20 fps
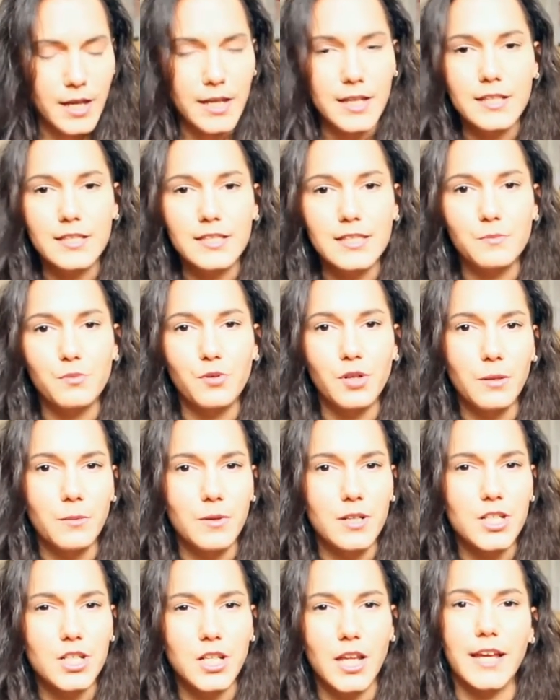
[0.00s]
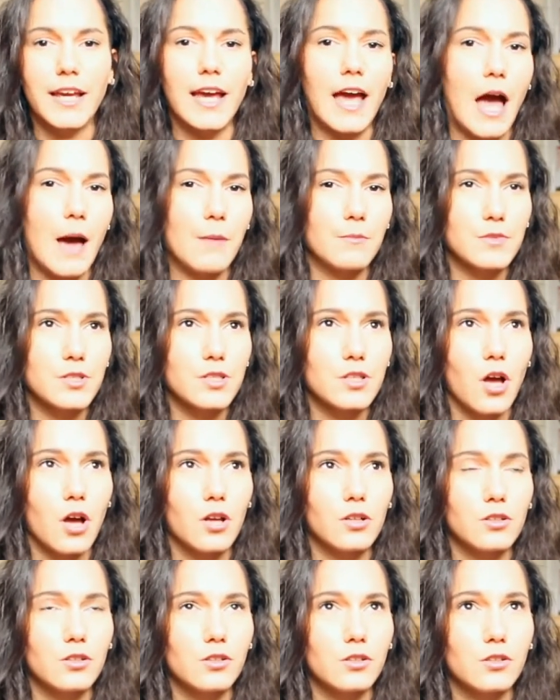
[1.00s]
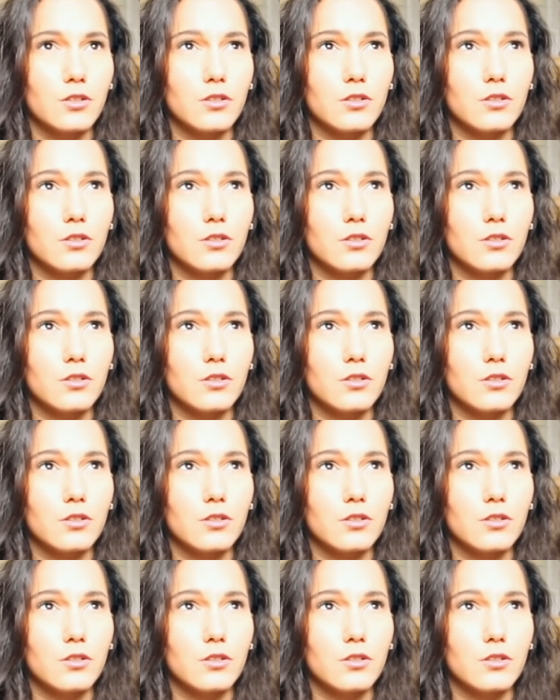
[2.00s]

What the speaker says: It's pretty much like Amazon,